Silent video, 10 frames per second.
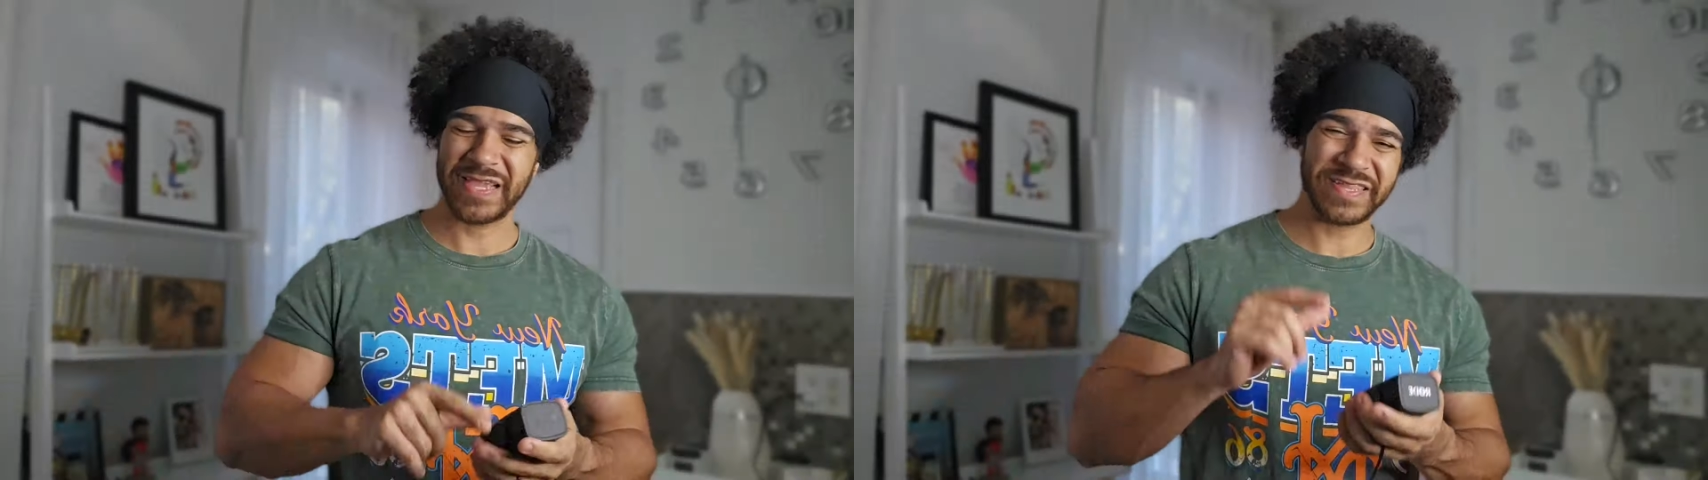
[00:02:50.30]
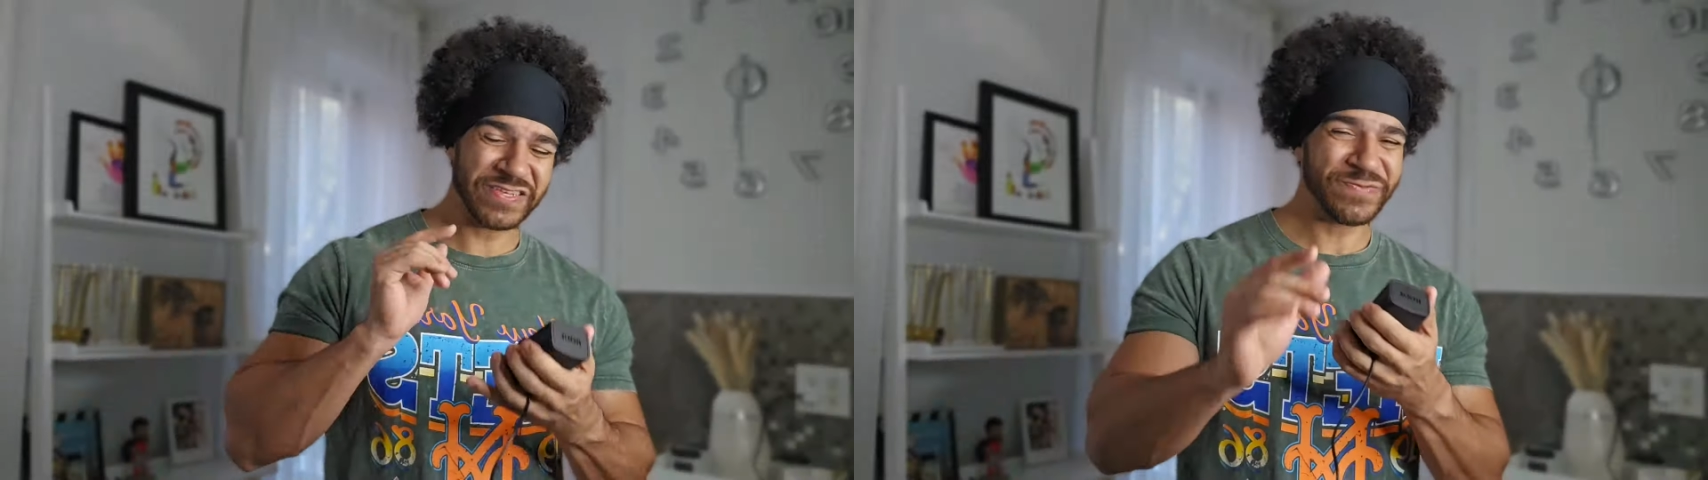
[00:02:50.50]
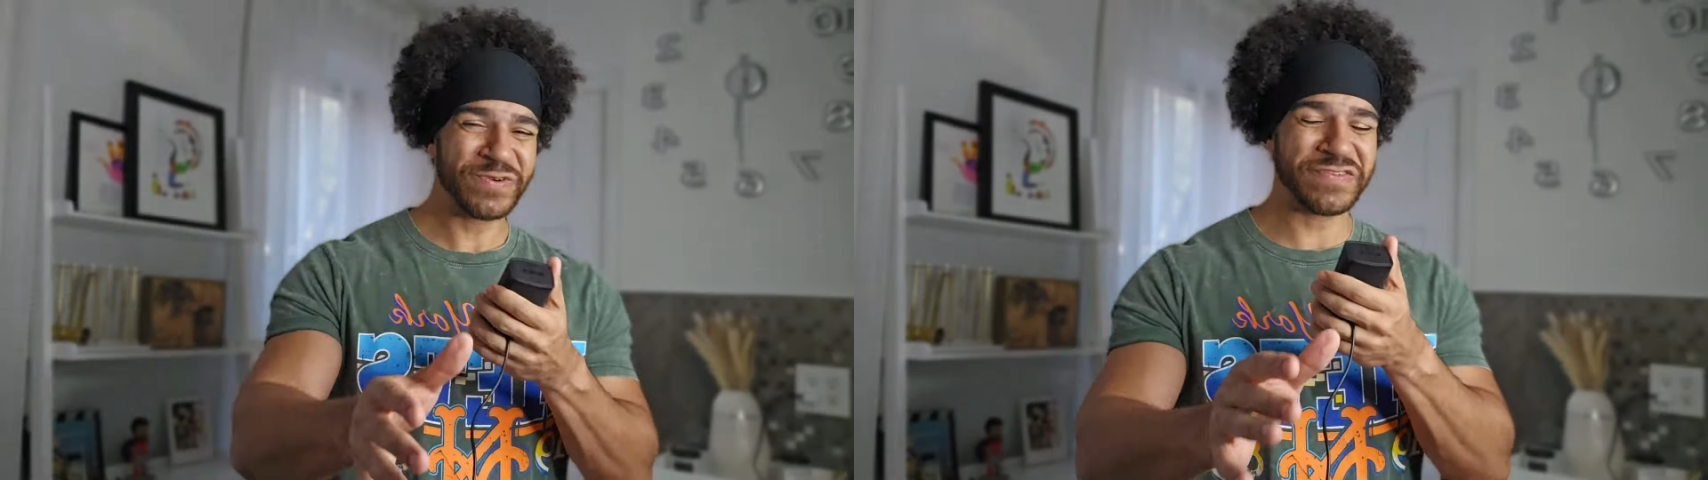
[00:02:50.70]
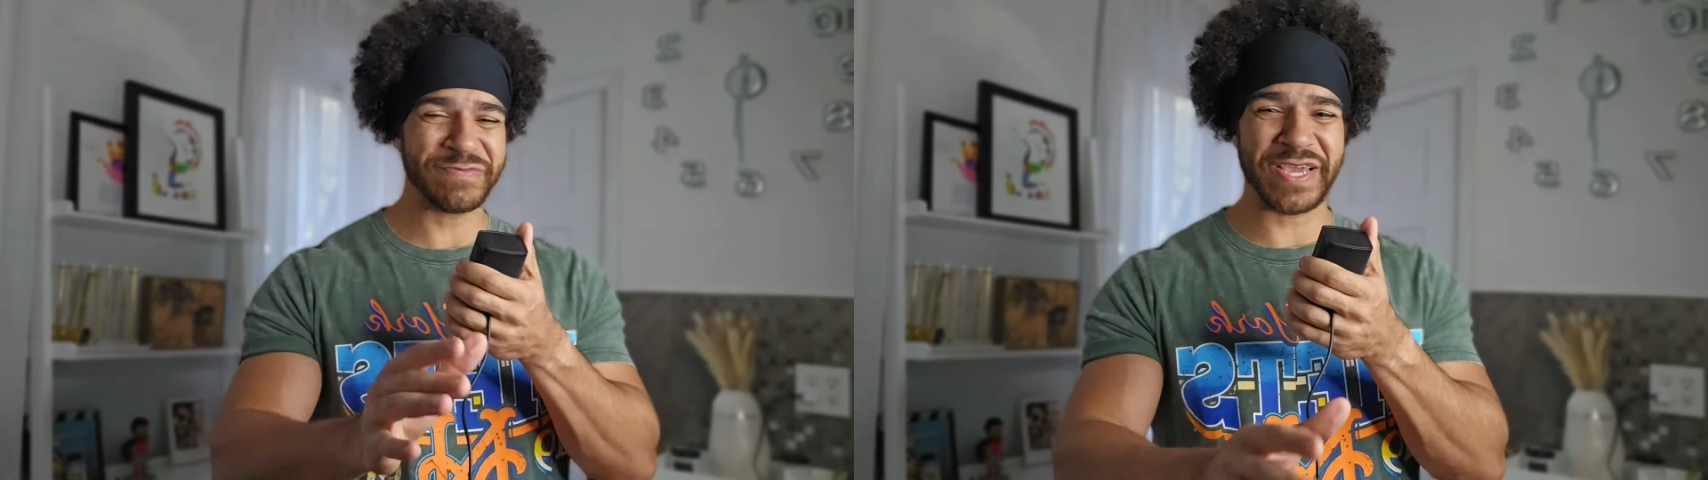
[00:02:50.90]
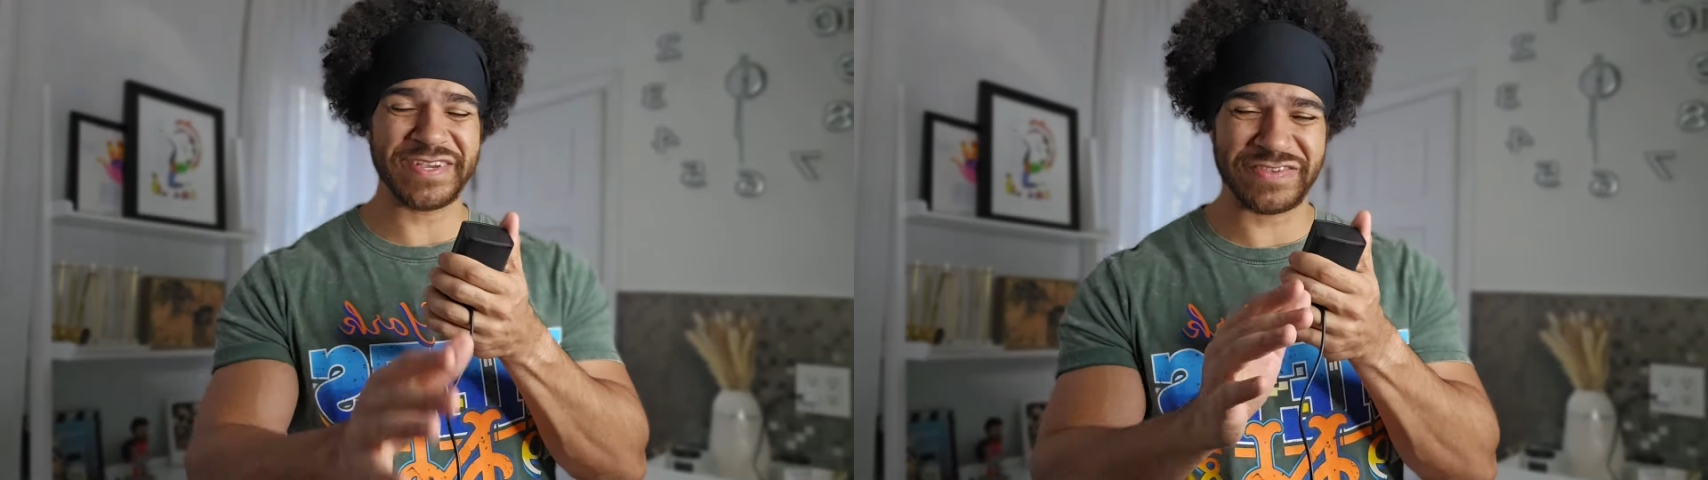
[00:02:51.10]
This movie
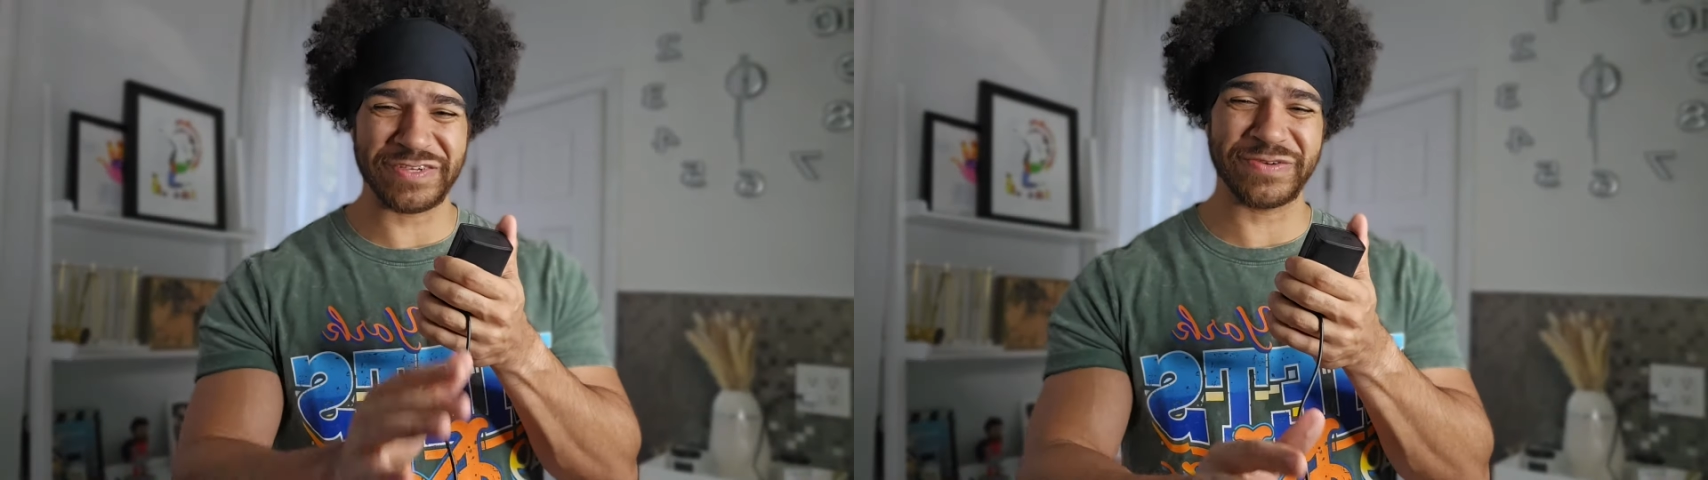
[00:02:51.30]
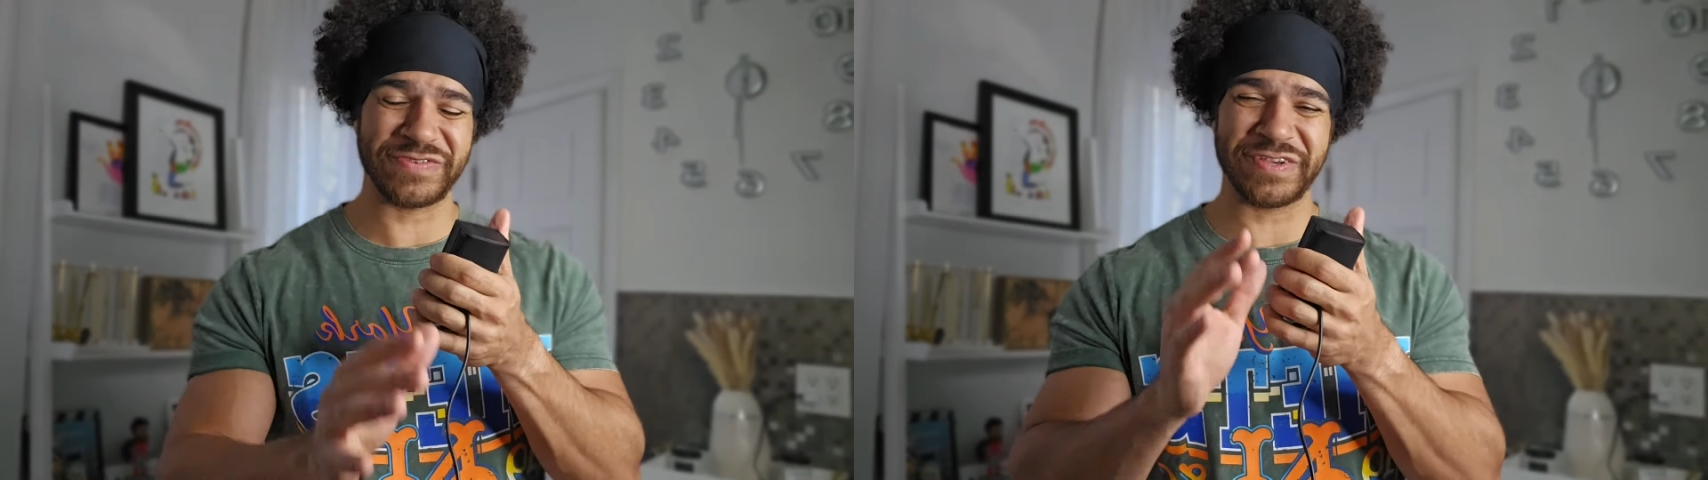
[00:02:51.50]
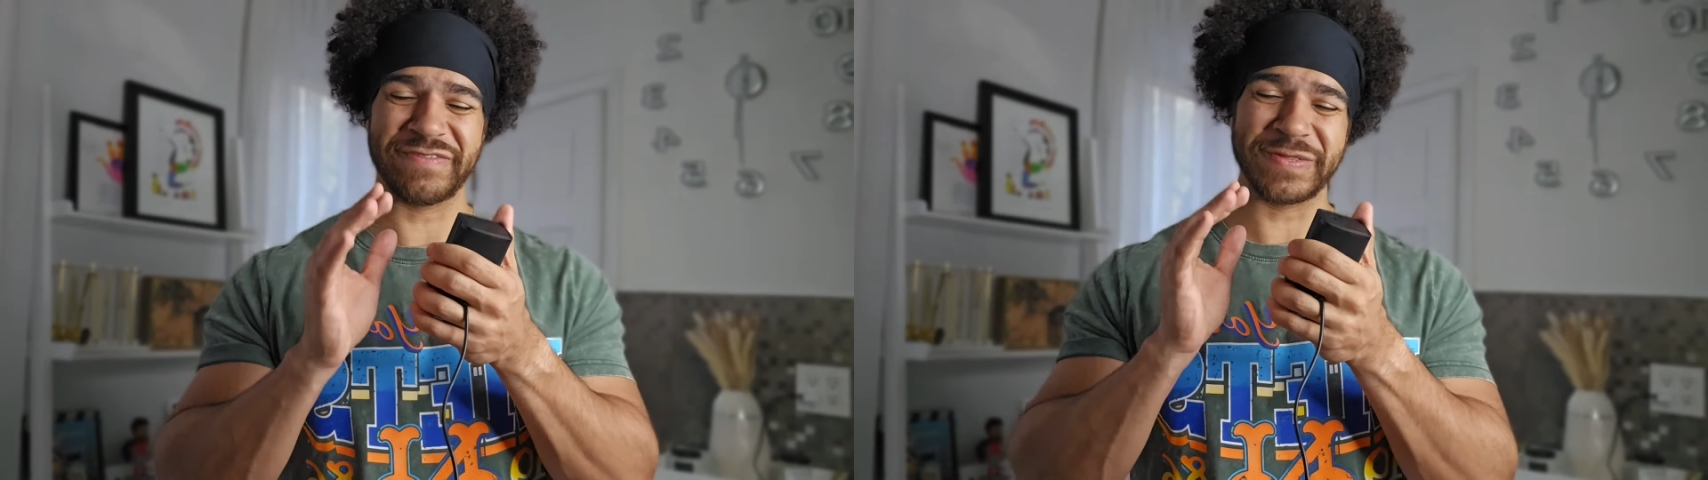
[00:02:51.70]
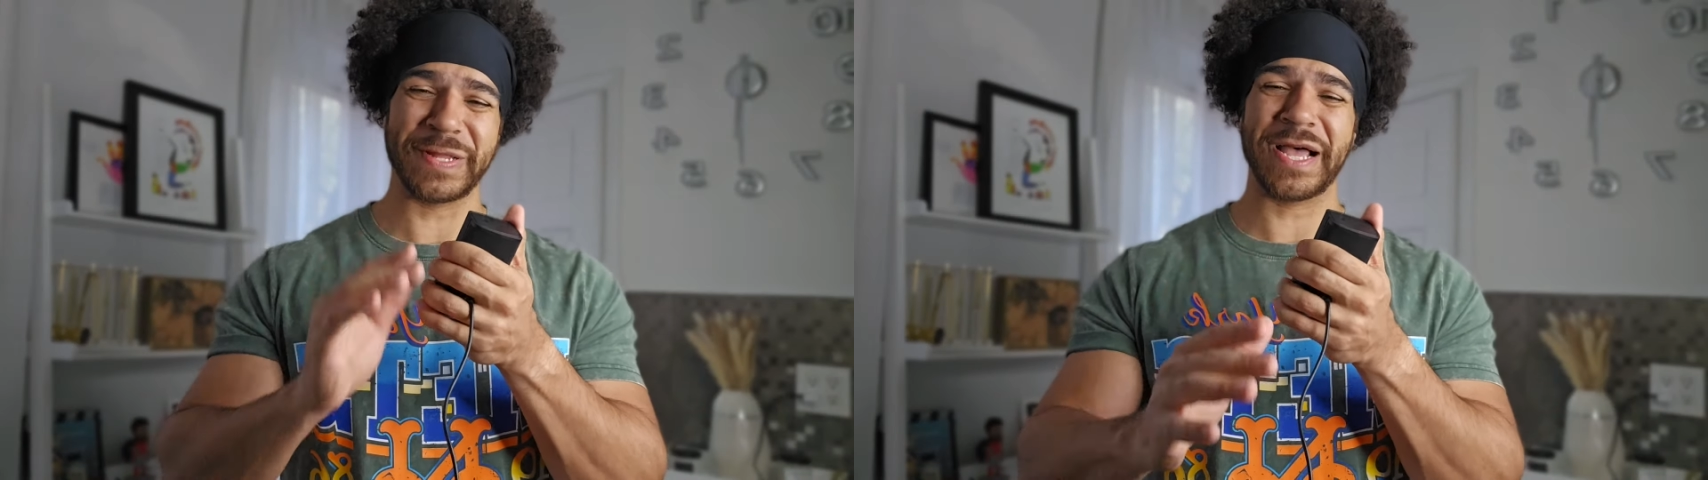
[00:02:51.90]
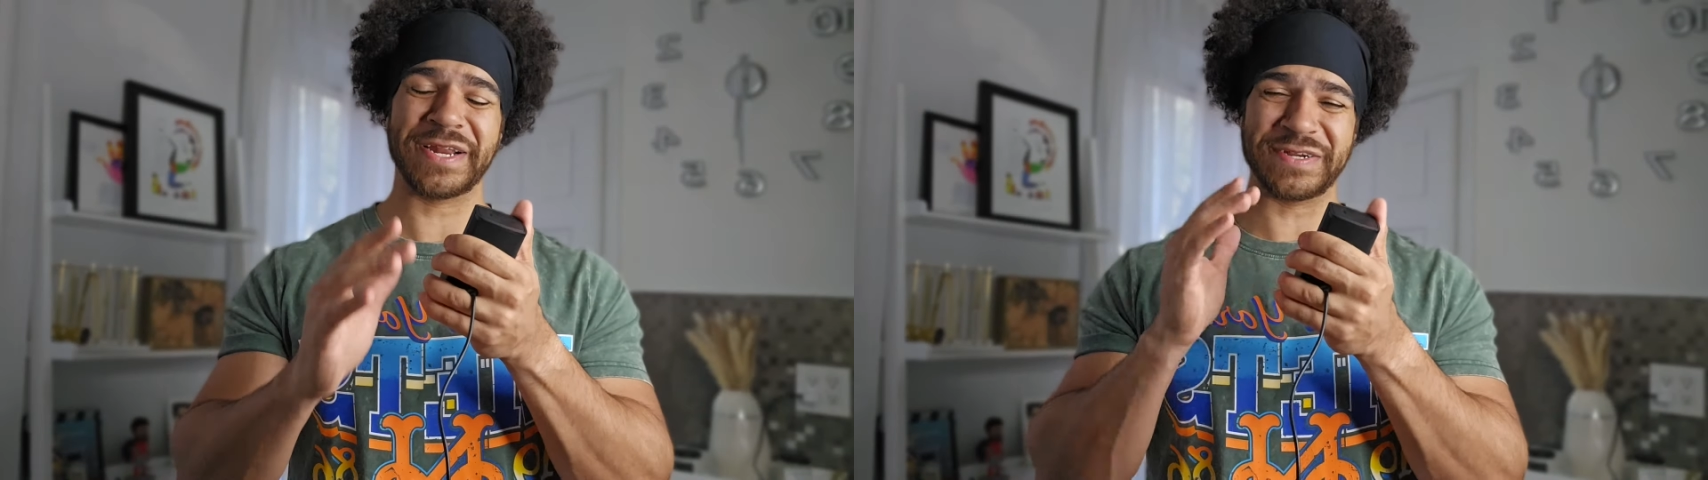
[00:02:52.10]
makes use of a
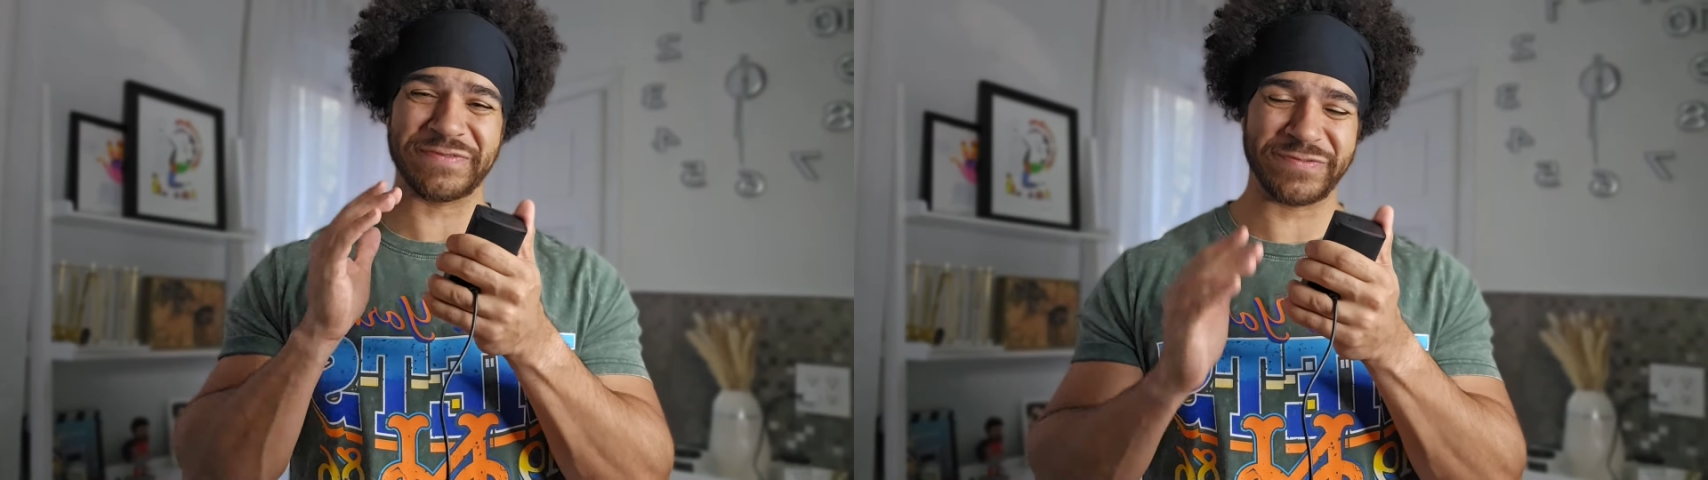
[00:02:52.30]
lot of